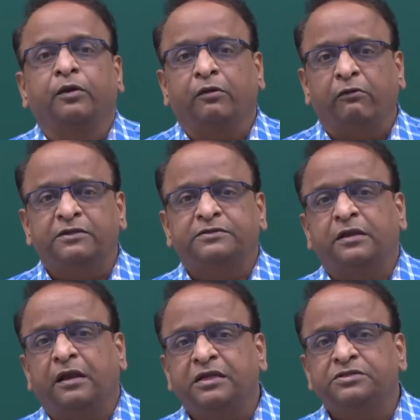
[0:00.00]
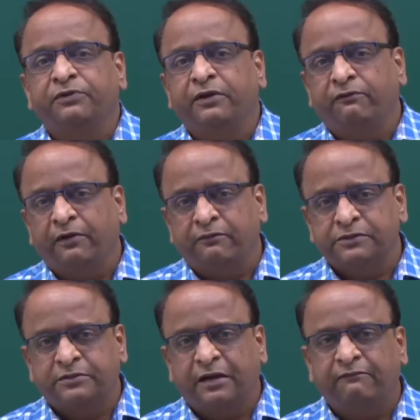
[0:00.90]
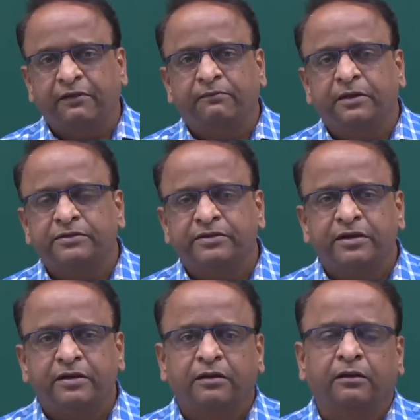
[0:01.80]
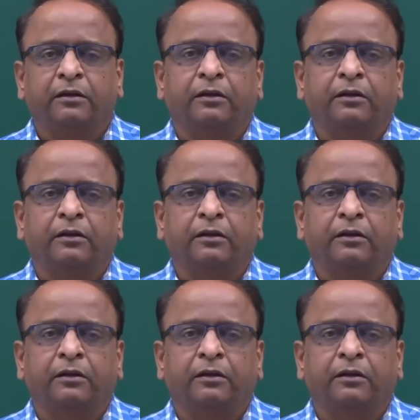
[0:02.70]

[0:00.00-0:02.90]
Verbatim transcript: You can always say, last week when I was traveling by train,